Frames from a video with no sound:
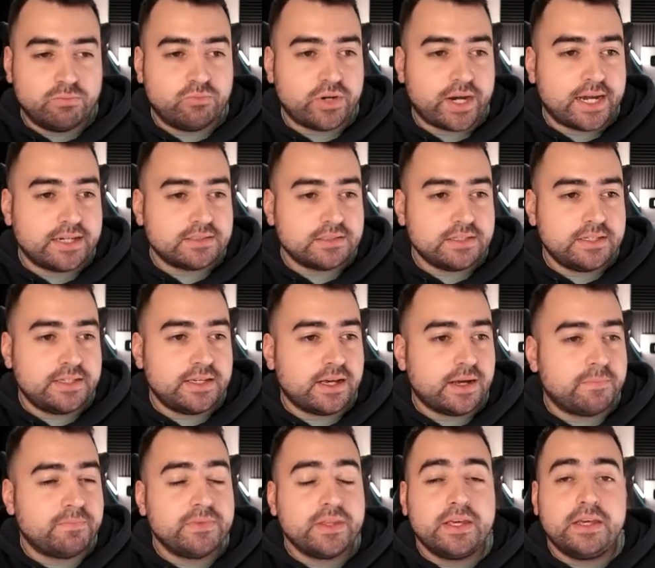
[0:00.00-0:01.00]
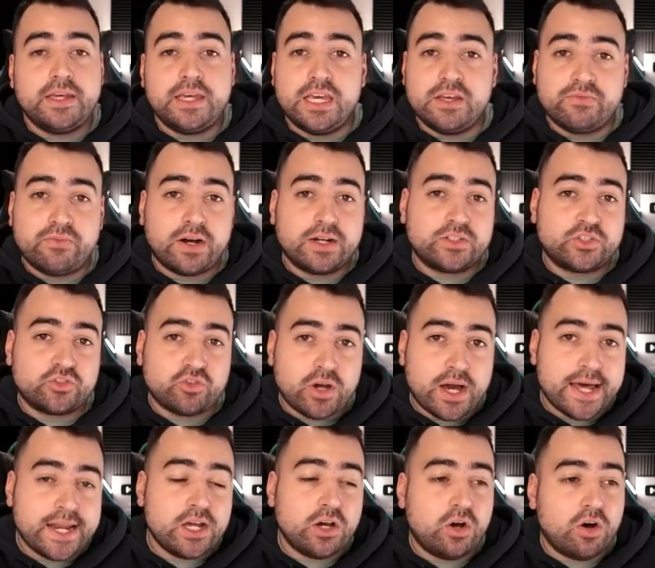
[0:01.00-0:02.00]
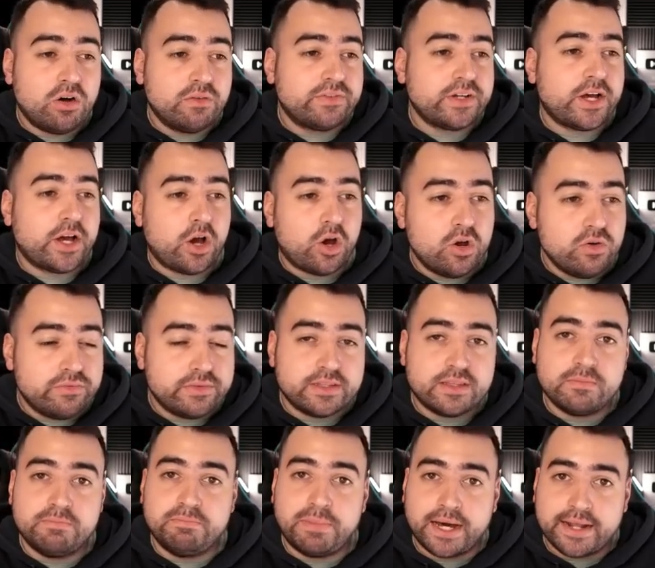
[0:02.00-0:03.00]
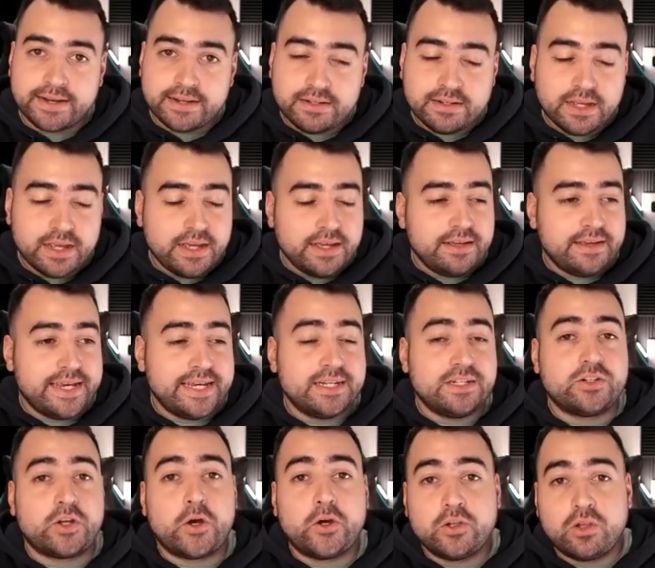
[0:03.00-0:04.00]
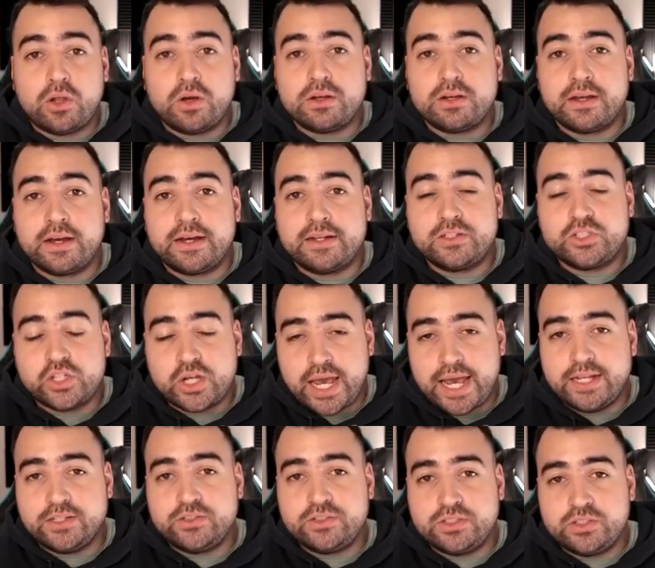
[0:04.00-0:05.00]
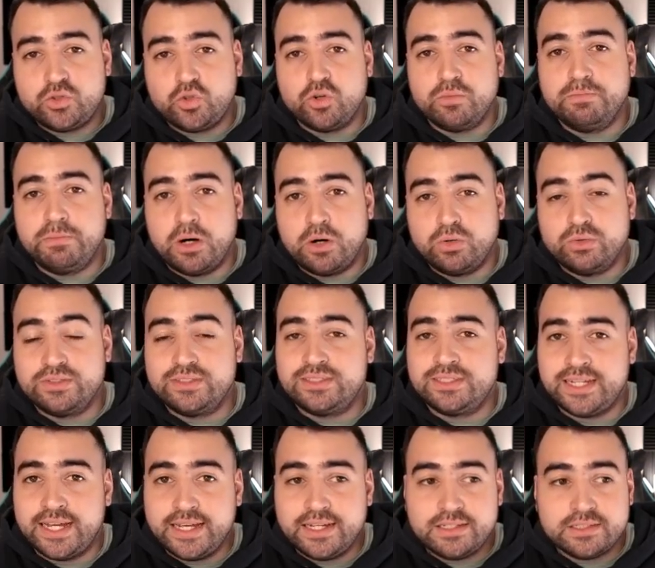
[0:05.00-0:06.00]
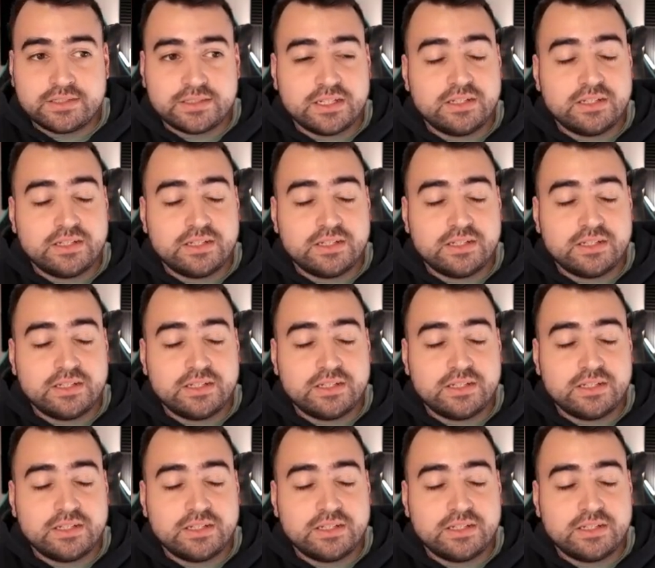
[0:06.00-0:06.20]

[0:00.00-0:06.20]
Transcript: browser here, if I try to hover over the button, it no longer changes to a bold text.